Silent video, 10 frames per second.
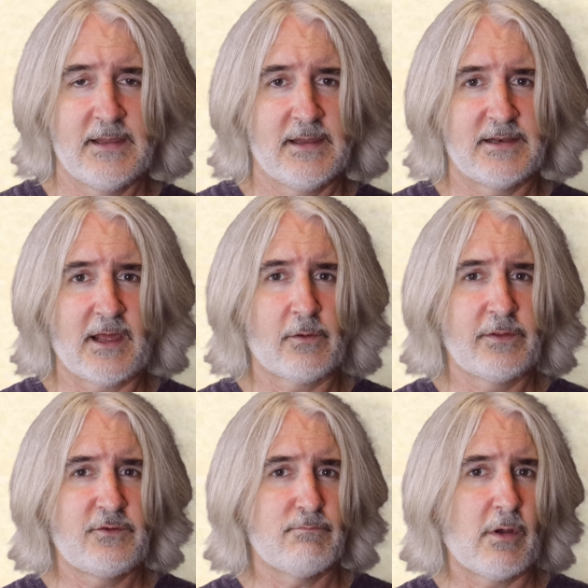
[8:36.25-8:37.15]
And not
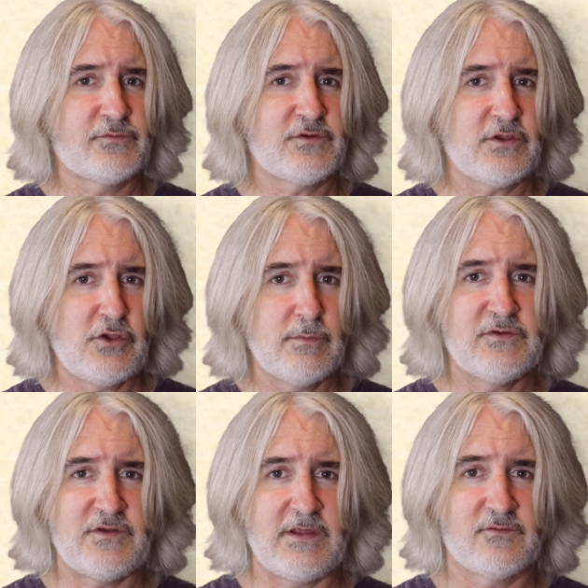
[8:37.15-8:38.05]
only do most human
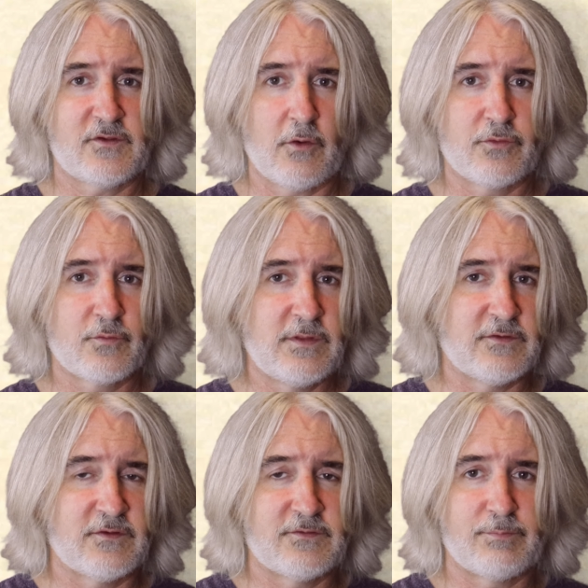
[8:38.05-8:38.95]
genes go through
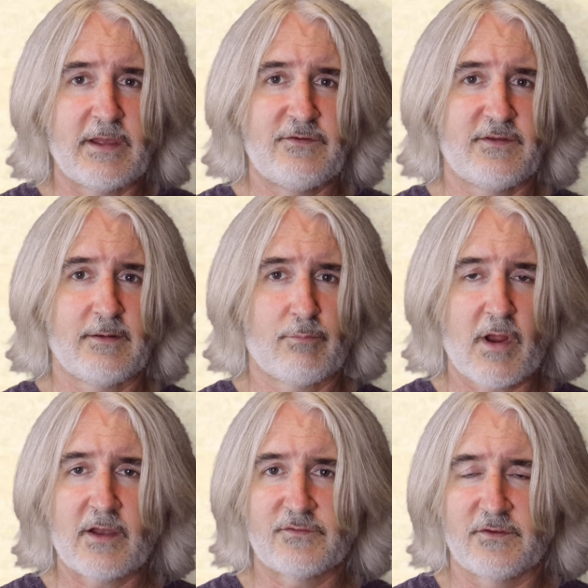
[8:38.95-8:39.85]
this splicing
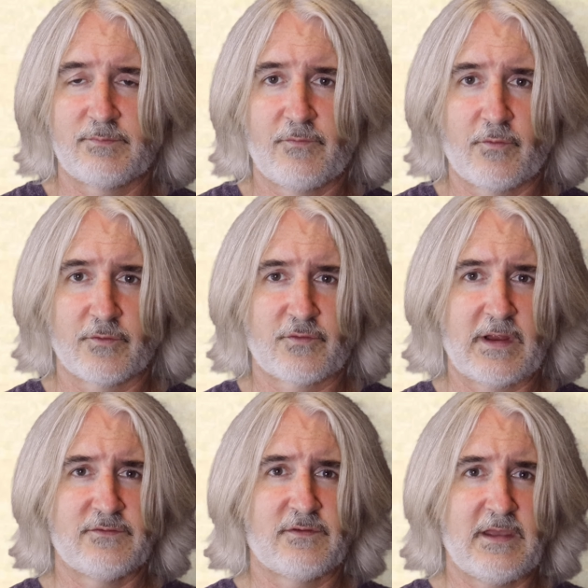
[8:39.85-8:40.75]
process before
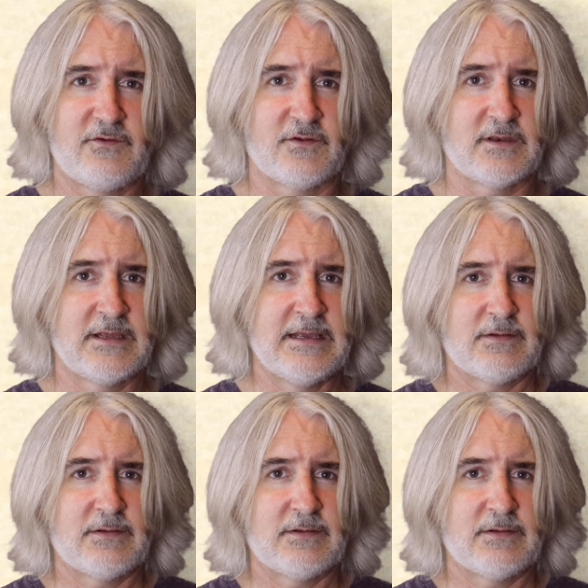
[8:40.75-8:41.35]
translation,